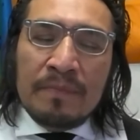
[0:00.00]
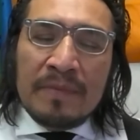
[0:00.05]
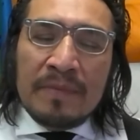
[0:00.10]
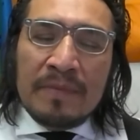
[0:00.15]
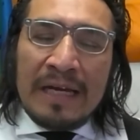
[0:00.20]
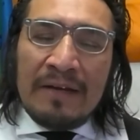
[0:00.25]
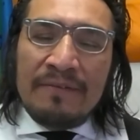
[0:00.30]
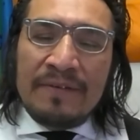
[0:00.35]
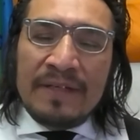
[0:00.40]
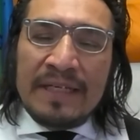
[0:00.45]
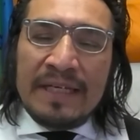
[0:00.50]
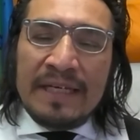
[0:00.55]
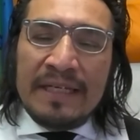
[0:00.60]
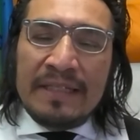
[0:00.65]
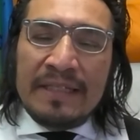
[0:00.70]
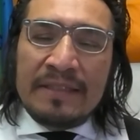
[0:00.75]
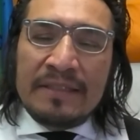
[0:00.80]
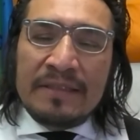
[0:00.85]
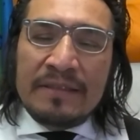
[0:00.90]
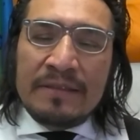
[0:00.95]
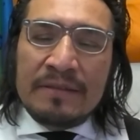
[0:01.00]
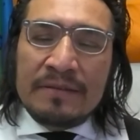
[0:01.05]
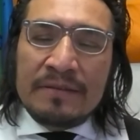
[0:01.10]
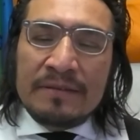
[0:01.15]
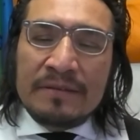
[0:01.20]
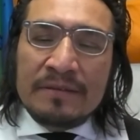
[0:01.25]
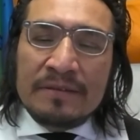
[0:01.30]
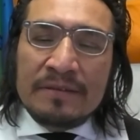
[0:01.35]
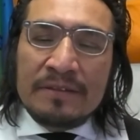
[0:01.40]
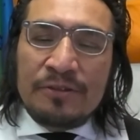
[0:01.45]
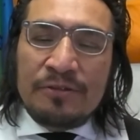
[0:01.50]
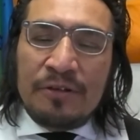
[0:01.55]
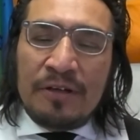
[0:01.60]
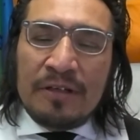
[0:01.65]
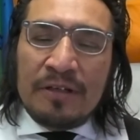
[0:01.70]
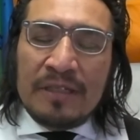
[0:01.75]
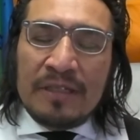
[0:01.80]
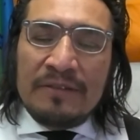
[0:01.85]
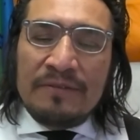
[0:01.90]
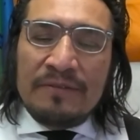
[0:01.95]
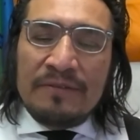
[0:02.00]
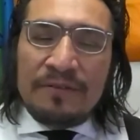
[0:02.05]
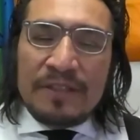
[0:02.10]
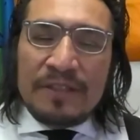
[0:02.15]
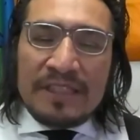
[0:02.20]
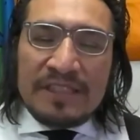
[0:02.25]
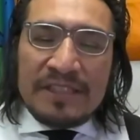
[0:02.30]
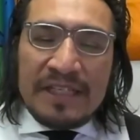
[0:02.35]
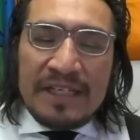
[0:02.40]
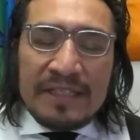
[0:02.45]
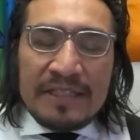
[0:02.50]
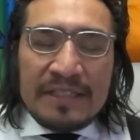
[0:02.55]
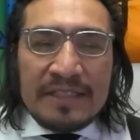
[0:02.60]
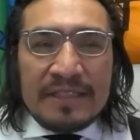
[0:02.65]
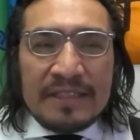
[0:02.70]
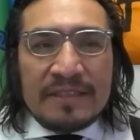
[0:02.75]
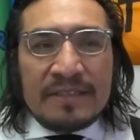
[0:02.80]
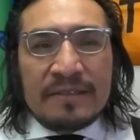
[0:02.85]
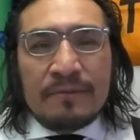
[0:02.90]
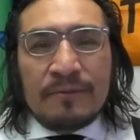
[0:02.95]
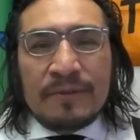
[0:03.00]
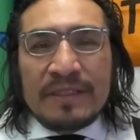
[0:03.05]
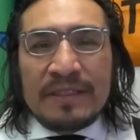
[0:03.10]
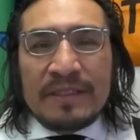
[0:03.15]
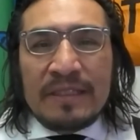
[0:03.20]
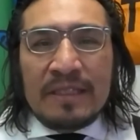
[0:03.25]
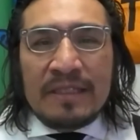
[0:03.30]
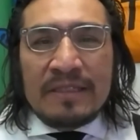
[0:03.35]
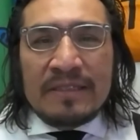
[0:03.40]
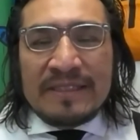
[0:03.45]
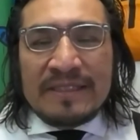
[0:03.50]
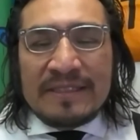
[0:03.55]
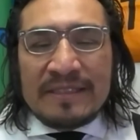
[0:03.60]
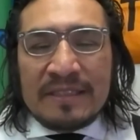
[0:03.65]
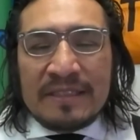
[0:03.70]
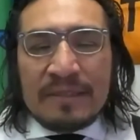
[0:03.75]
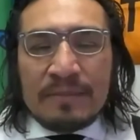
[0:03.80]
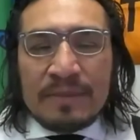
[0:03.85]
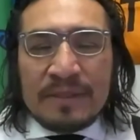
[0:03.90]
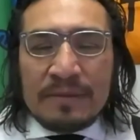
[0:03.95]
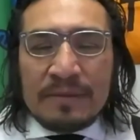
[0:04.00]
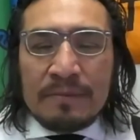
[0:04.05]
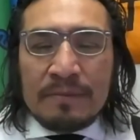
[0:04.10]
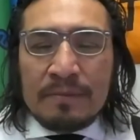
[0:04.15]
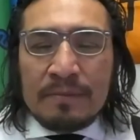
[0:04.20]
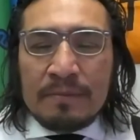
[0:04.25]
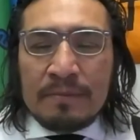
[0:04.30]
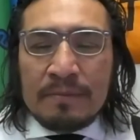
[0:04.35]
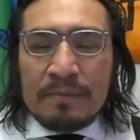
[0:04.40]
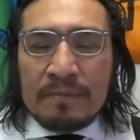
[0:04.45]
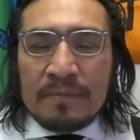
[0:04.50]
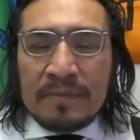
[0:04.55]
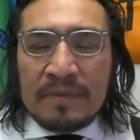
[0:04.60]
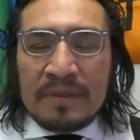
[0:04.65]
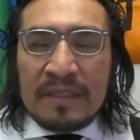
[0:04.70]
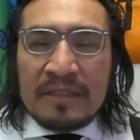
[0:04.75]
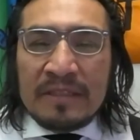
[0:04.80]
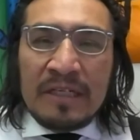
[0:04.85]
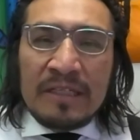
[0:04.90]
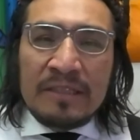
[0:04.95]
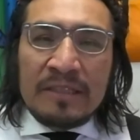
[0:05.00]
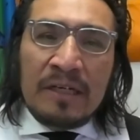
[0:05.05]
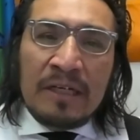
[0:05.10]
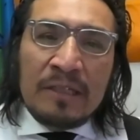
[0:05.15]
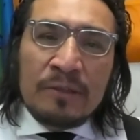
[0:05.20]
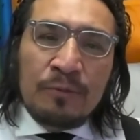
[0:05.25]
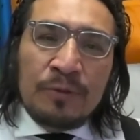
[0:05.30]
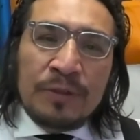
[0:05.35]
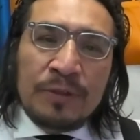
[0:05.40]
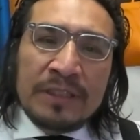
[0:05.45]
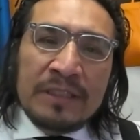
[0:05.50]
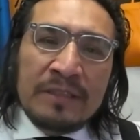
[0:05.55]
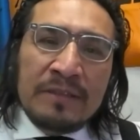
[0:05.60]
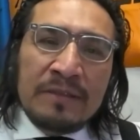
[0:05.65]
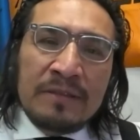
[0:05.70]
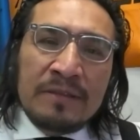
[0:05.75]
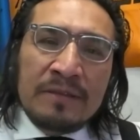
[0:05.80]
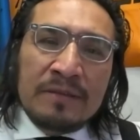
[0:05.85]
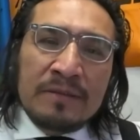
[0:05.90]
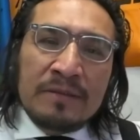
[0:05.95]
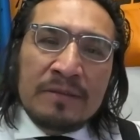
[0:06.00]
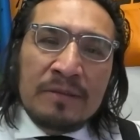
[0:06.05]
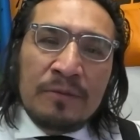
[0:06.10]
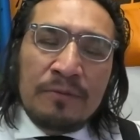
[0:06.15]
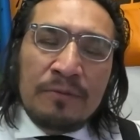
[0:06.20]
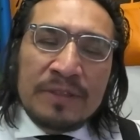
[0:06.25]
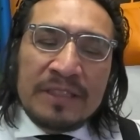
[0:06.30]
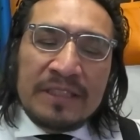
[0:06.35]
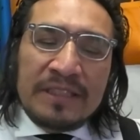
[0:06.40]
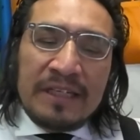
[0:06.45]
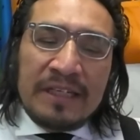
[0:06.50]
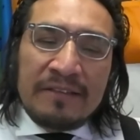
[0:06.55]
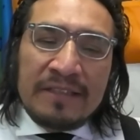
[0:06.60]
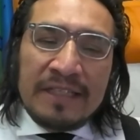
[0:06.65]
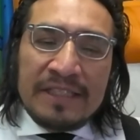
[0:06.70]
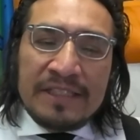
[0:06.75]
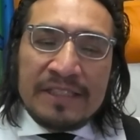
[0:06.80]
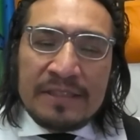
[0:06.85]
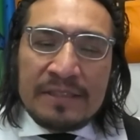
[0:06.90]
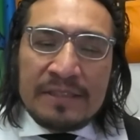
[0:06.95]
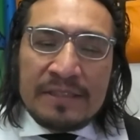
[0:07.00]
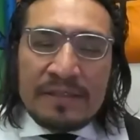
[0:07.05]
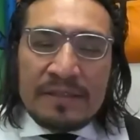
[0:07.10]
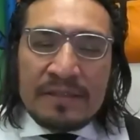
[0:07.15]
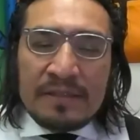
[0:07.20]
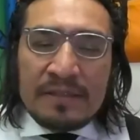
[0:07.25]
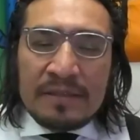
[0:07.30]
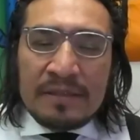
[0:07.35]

advocate strongly for the changes within the systems that are not working within our nations.